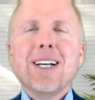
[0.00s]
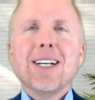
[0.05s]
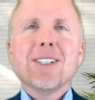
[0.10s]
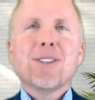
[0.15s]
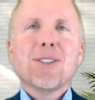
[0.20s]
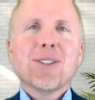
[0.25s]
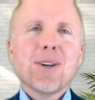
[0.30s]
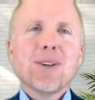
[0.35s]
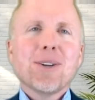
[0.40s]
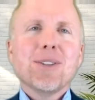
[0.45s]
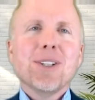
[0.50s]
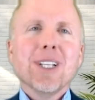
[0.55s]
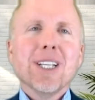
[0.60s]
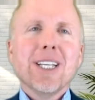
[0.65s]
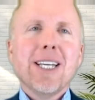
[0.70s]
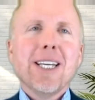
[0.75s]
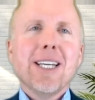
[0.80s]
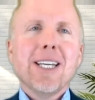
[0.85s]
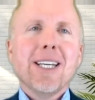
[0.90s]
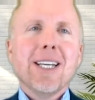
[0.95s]

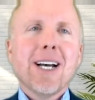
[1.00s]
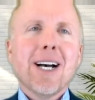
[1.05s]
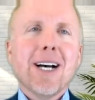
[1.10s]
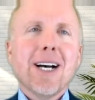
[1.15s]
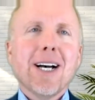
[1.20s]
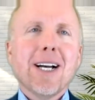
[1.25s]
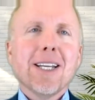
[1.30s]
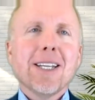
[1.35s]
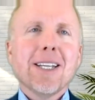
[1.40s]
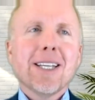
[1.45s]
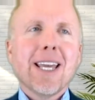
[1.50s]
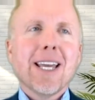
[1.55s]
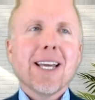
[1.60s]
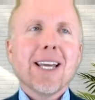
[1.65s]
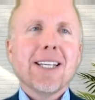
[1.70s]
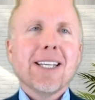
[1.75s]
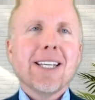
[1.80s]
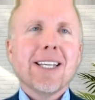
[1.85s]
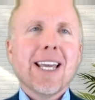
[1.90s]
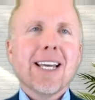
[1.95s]
certainly uh, you
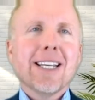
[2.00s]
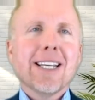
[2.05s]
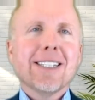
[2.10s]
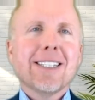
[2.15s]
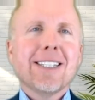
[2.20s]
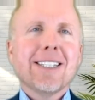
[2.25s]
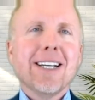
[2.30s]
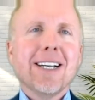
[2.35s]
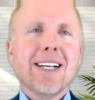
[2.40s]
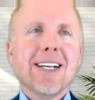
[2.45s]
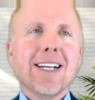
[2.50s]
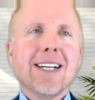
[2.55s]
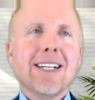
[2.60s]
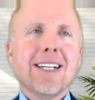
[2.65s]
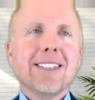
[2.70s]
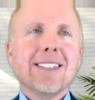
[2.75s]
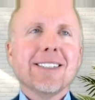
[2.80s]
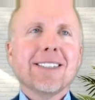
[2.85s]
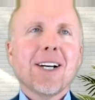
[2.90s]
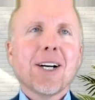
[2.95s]
can't you can't uh,
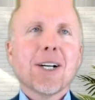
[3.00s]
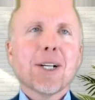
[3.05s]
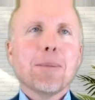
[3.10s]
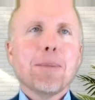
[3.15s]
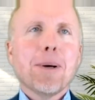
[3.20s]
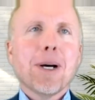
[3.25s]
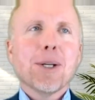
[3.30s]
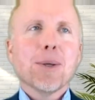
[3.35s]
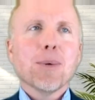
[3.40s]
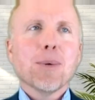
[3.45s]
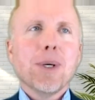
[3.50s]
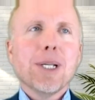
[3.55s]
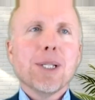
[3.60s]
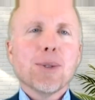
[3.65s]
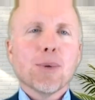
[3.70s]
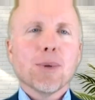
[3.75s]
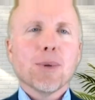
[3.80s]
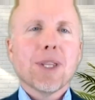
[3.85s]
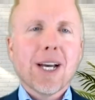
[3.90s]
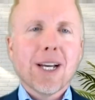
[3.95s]
talk about your
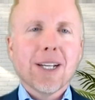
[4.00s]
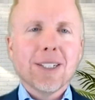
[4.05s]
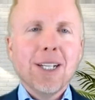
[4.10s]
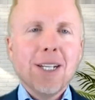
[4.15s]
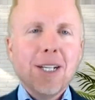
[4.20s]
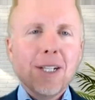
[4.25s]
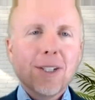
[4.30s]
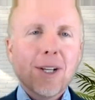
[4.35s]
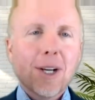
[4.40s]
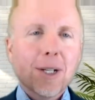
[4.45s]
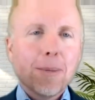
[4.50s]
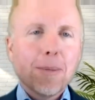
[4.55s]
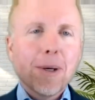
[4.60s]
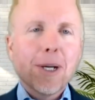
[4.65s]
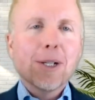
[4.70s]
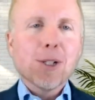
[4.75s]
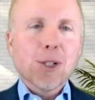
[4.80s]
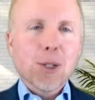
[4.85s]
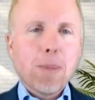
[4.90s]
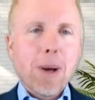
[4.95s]
wins without talking
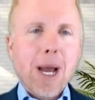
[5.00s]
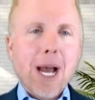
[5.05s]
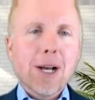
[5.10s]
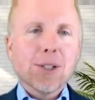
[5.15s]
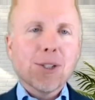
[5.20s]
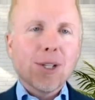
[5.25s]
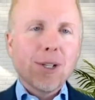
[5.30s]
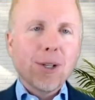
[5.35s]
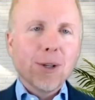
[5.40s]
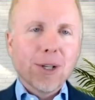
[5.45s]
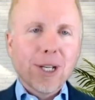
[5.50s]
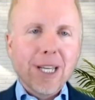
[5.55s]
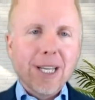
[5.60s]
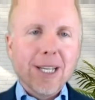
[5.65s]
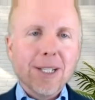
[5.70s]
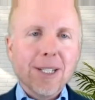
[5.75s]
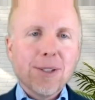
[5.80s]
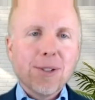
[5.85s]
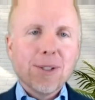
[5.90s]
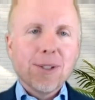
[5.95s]
about your spouse and your
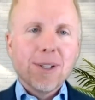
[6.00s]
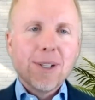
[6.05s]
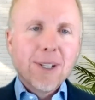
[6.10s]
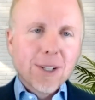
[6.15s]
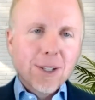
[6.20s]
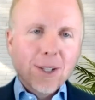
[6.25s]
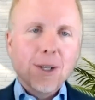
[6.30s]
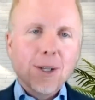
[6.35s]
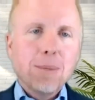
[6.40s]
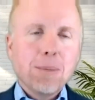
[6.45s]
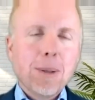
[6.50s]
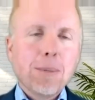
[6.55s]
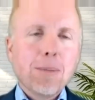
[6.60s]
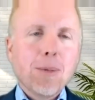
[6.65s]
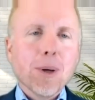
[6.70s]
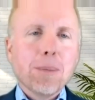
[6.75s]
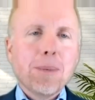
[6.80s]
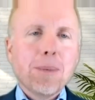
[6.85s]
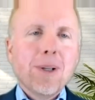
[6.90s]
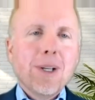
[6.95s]
kids. Couldn't be
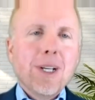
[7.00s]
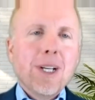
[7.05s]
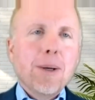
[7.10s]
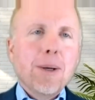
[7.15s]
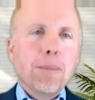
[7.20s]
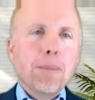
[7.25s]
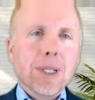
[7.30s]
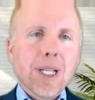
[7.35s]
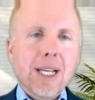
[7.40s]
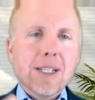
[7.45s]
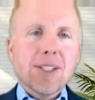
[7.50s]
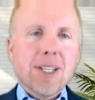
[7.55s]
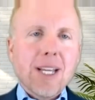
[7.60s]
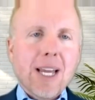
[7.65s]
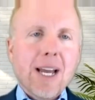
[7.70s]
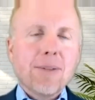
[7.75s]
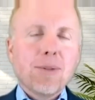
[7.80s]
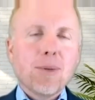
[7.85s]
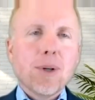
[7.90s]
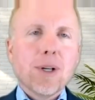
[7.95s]
more blessed to
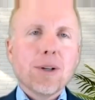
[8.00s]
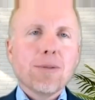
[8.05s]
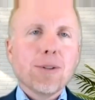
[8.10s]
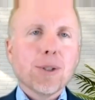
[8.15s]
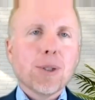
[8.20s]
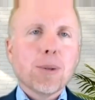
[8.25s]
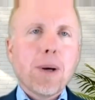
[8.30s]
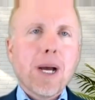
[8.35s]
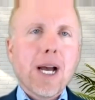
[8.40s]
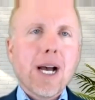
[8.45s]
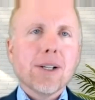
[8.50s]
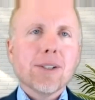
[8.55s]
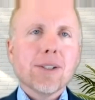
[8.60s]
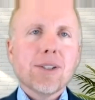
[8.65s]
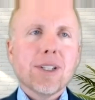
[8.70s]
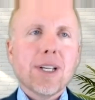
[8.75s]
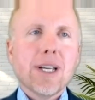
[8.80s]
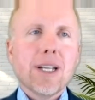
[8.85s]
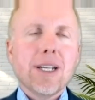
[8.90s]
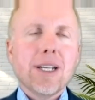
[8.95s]
have a wonderful
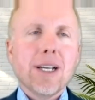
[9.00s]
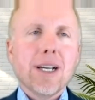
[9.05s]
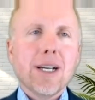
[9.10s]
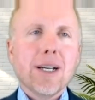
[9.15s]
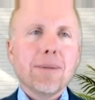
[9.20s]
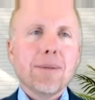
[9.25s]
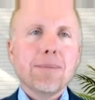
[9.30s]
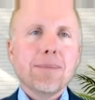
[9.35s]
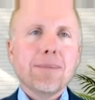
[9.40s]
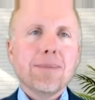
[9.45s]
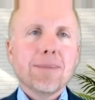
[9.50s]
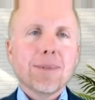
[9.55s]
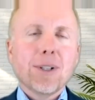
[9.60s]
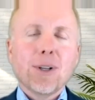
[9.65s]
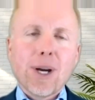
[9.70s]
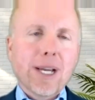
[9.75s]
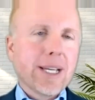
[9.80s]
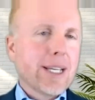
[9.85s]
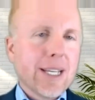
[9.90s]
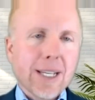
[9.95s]
spouse and um,
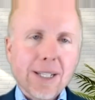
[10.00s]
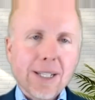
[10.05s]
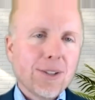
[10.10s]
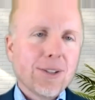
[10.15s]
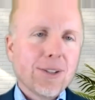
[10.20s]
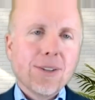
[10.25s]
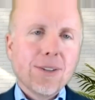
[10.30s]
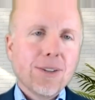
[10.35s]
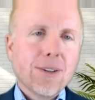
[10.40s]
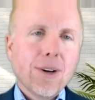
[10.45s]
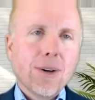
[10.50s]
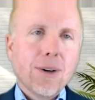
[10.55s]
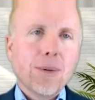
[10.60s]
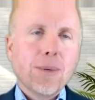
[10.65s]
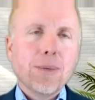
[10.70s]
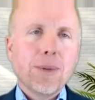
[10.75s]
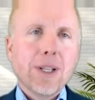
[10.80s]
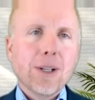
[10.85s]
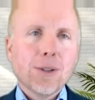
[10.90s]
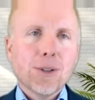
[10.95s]
great kids.
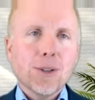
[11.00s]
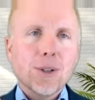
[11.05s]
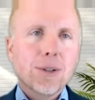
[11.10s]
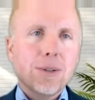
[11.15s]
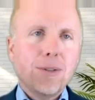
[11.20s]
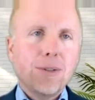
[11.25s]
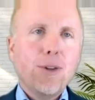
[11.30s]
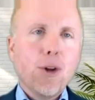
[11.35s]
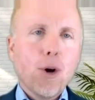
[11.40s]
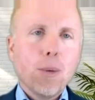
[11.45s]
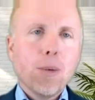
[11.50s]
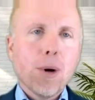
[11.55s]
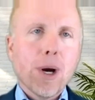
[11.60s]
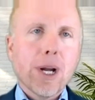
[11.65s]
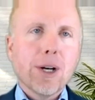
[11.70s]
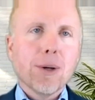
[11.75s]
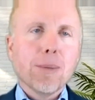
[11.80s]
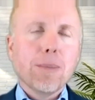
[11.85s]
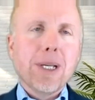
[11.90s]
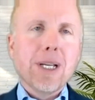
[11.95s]
So those are no
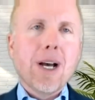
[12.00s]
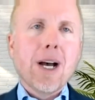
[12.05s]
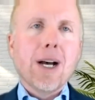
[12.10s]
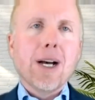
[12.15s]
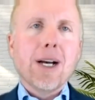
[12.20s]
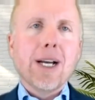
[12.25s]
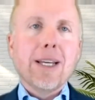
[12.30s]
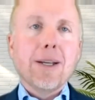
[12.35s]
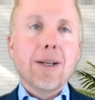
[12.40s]
brainer. Uh, uh,